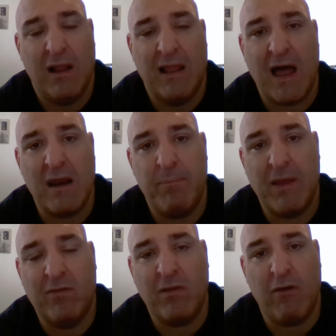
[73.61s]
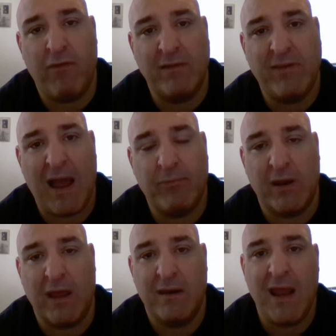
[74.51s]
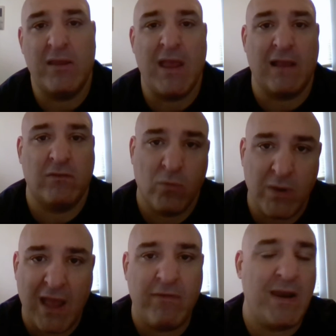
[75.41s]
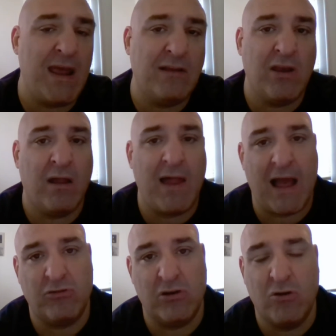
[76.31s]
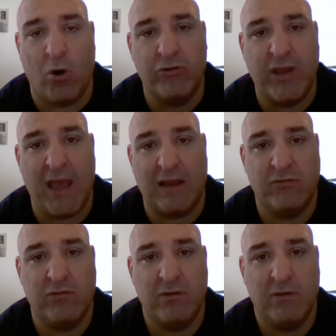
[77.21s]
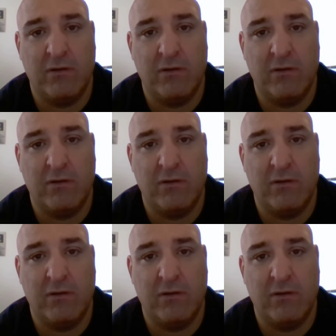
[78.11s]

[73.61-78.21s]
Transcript: A lot of big stuff on tap today. Now, yes, we have NHL action, cold cash.